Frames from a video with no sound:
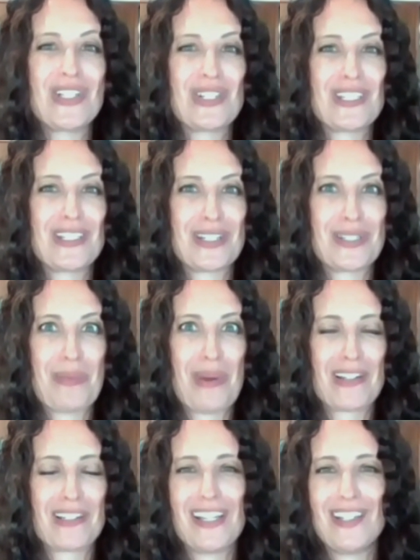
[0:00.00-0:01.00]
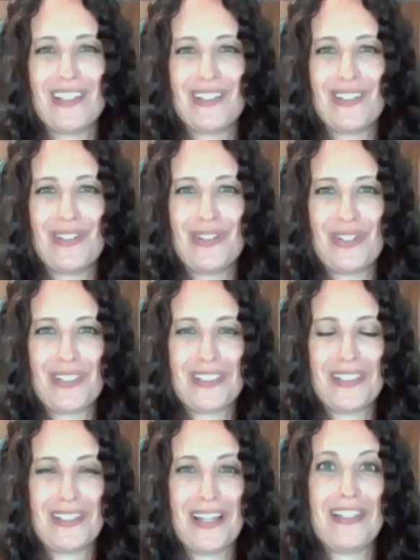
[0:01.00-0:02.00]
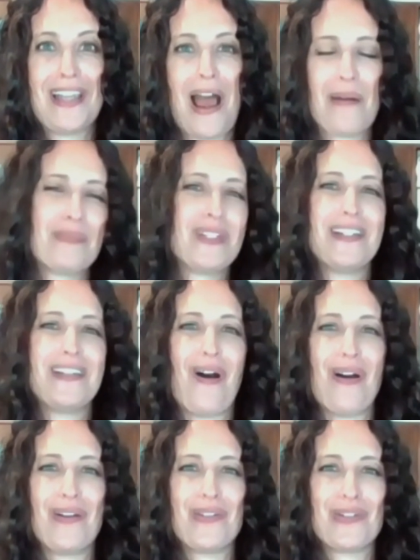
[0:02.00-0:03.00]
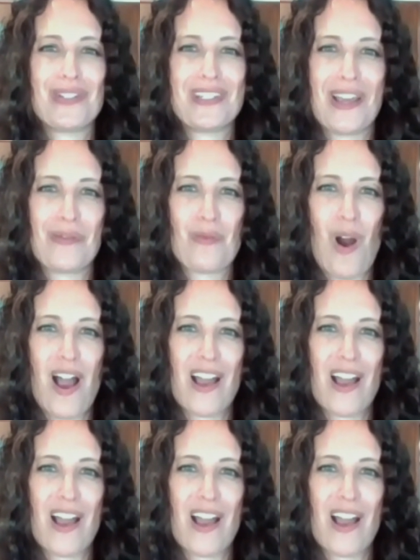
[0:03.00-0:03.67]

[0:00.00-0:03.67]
can't just expect kids to just adapt and not understand